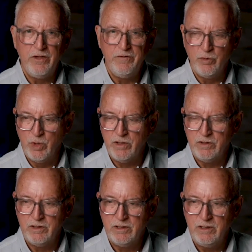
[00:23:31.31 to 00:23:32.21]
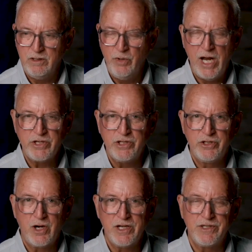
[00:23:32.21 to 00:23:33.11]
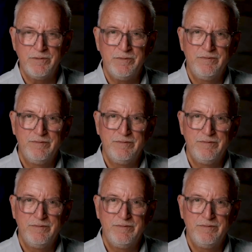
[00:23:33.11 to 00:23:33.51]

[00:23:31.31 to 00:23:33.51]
if you will. We actually trust them.